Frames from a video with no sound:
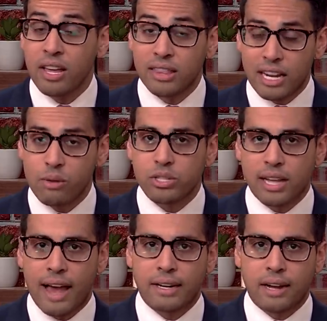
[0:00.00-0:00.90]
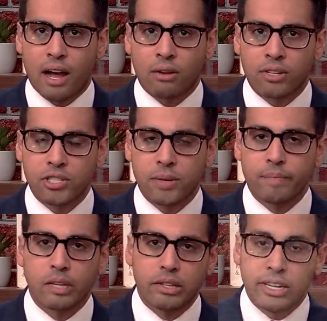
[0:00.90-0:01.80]
that he was lying to Congress.
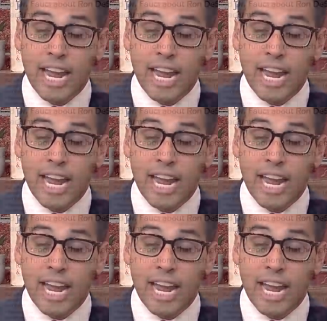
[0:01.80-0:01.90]
The